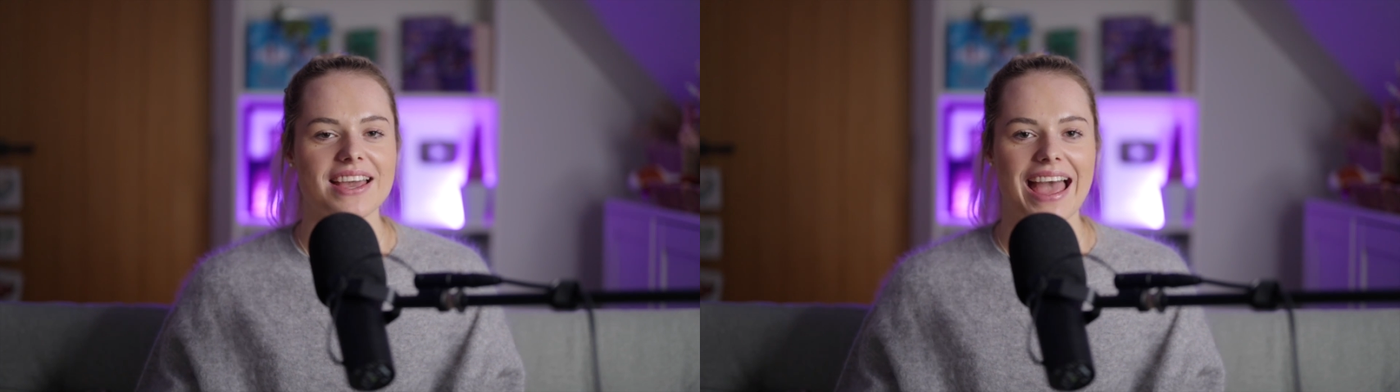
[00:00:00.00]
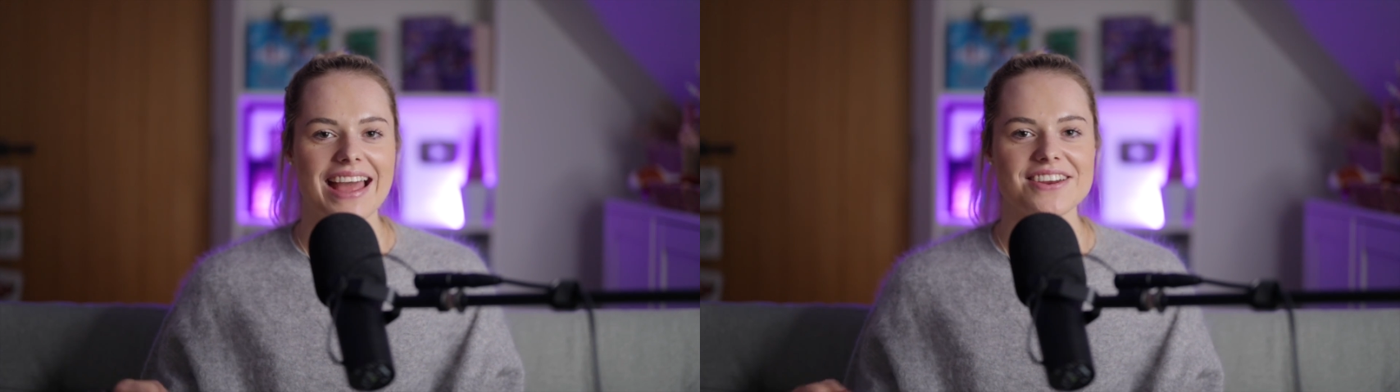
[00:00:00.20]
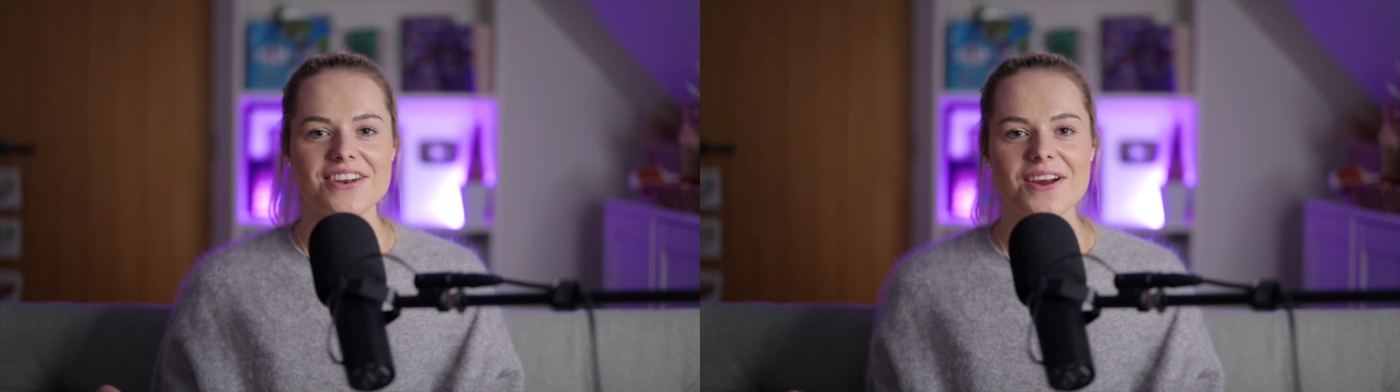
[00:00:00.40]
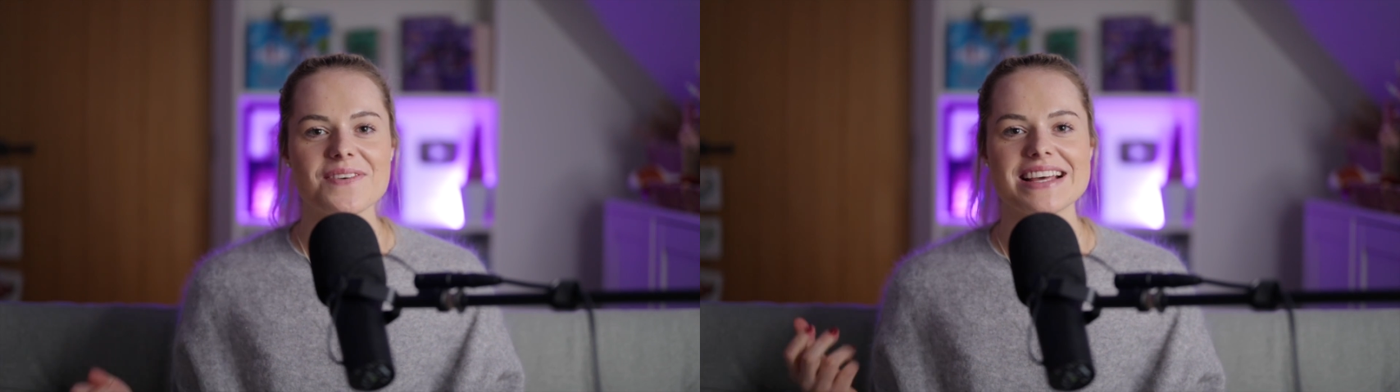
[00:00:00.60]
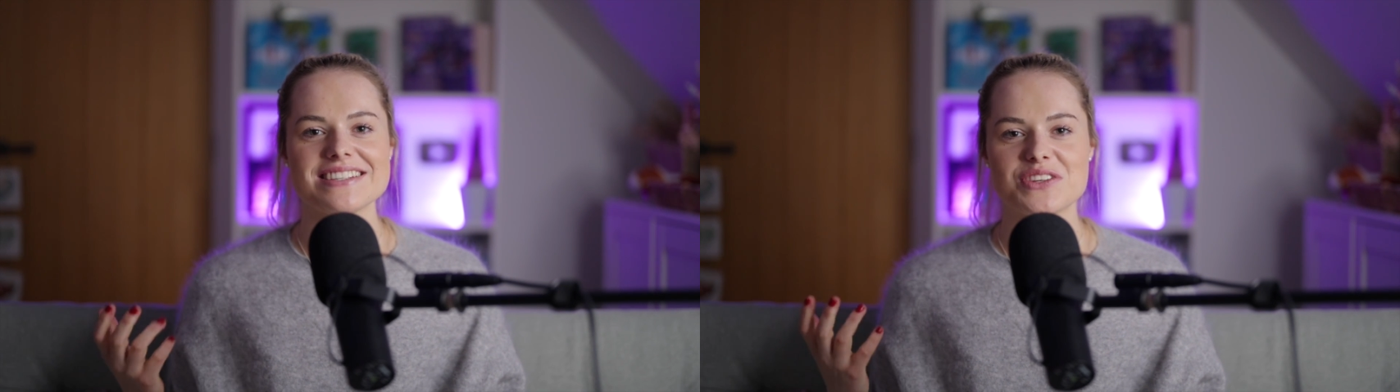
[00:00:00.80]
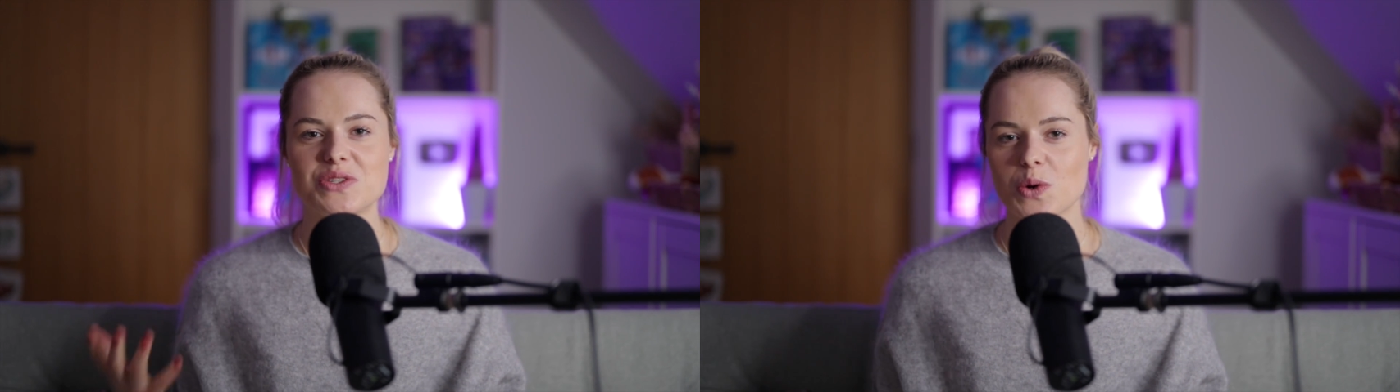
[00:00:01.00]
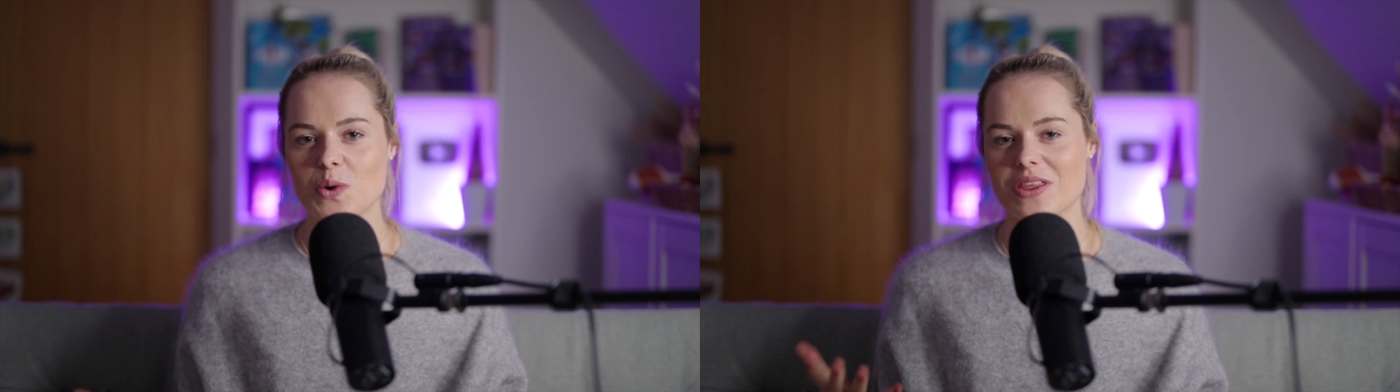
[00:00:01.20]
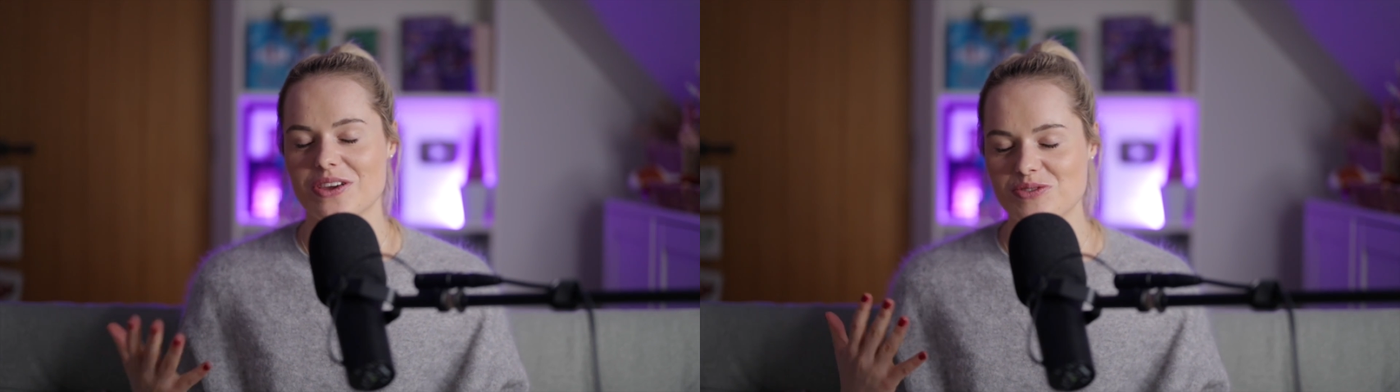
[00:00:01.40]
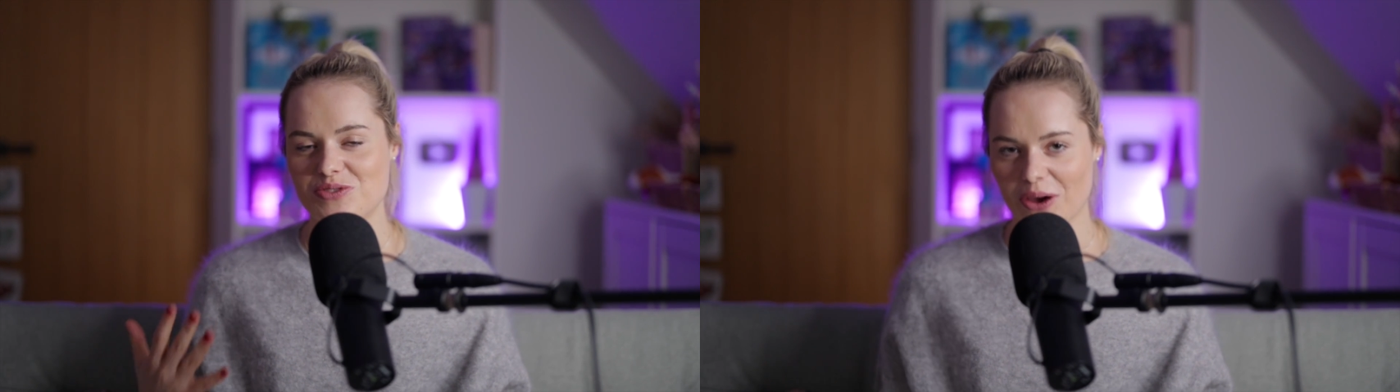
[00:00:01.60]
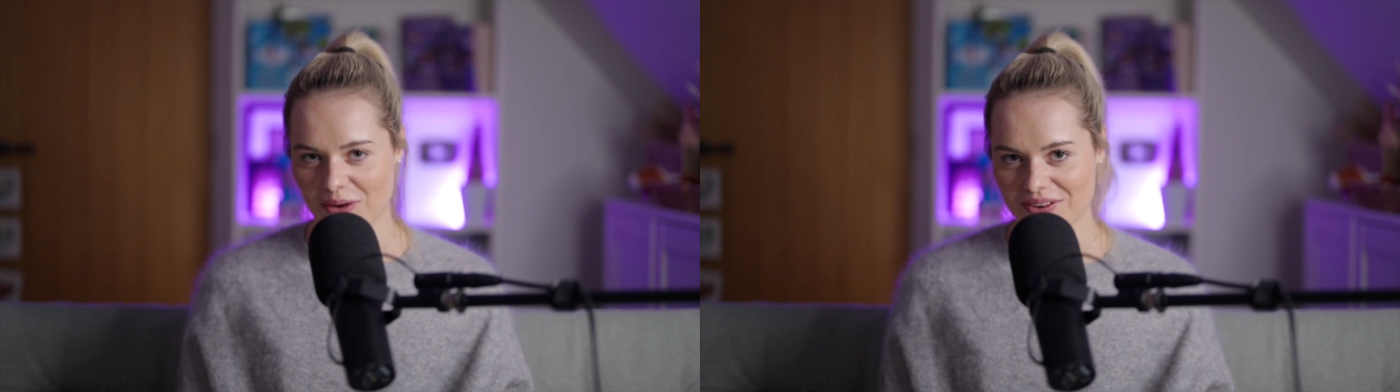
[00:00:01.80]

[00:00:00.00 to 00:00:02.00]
And you know when it's a door that you don't